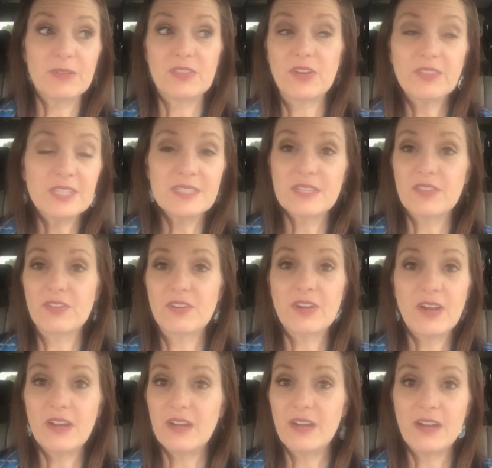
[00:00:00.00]
with all these other
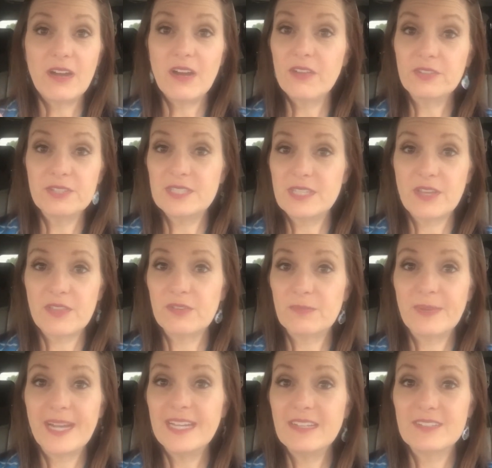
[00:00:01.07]
uh, all these other
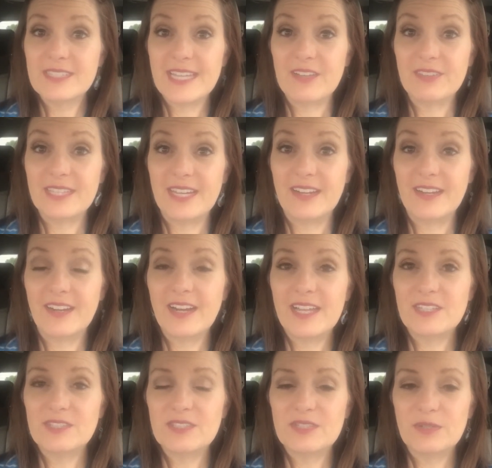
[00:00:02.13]
buyers out there
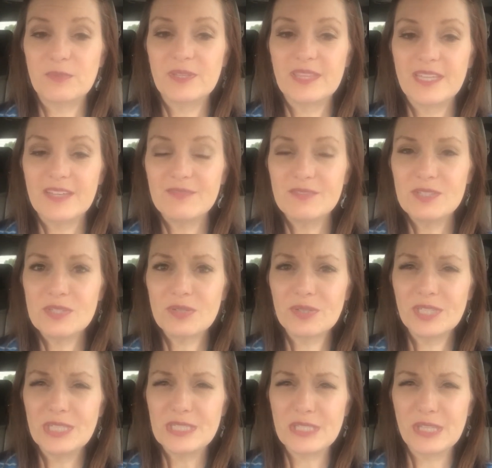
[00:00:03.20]
and so when the
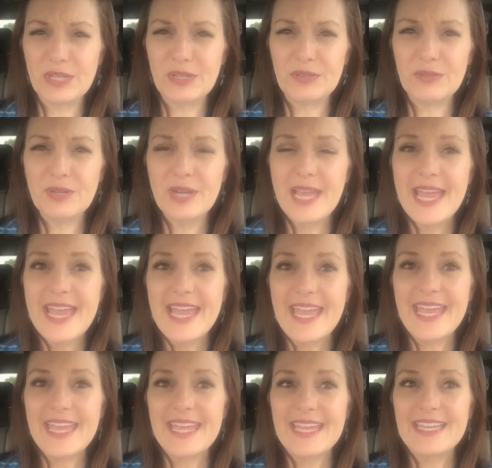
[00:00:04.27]
inventory is low
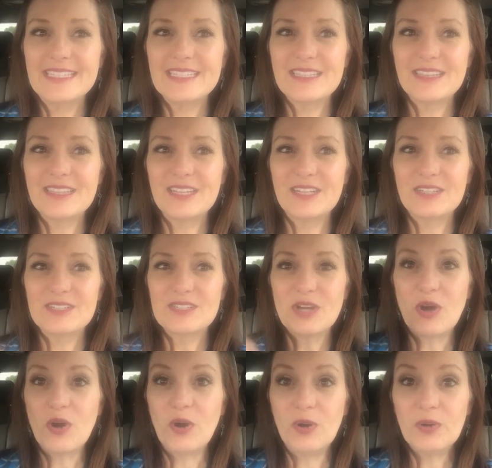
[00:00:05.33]
and there's
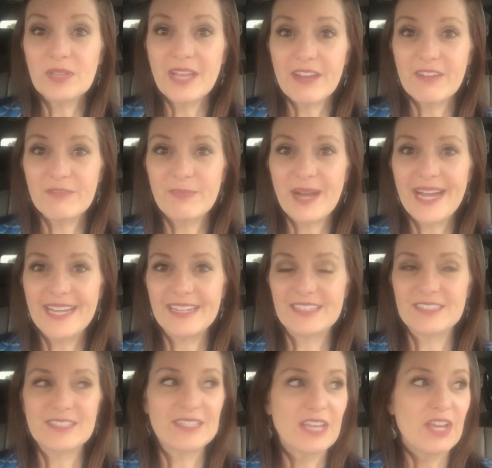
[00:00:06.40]
a whole lot of
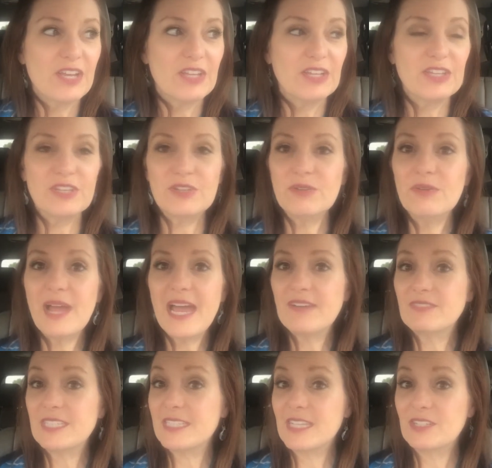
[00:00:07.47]
buyers you
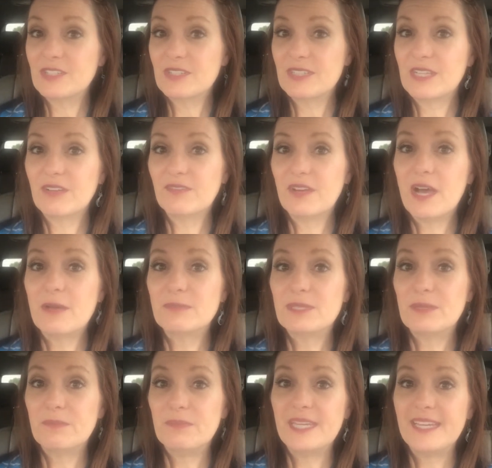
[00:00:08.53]
have to set yourself up
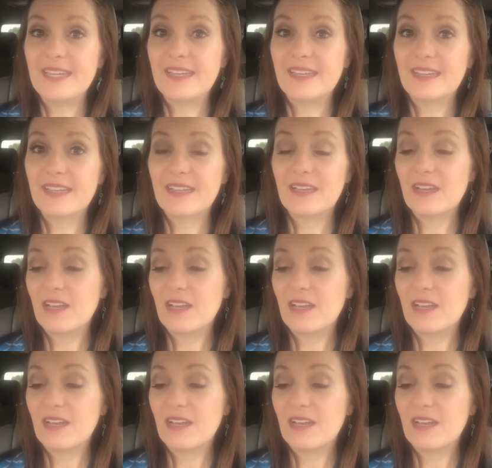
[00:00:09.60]
to be